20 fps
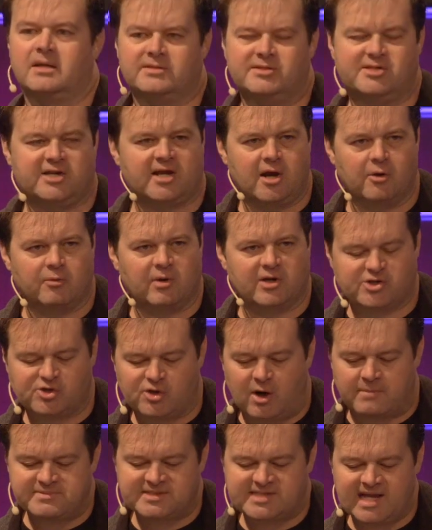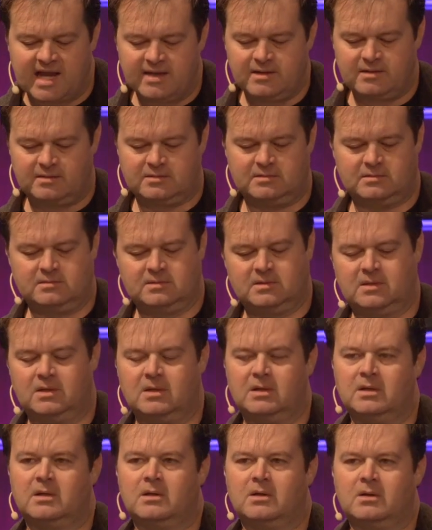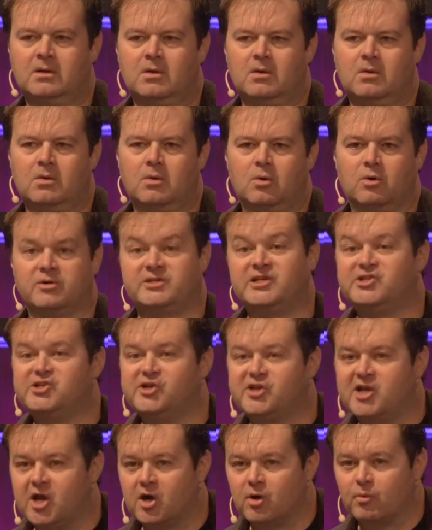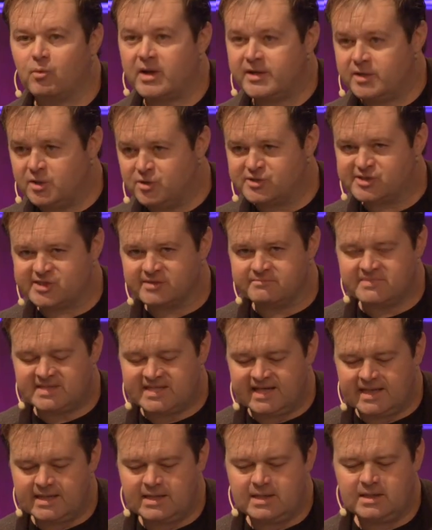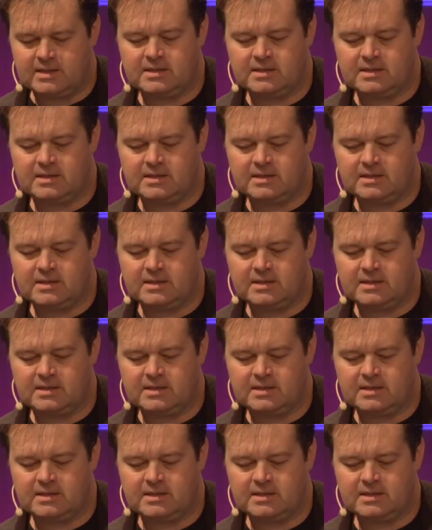did you hear what Trump said? Or did you hear what Newsom did?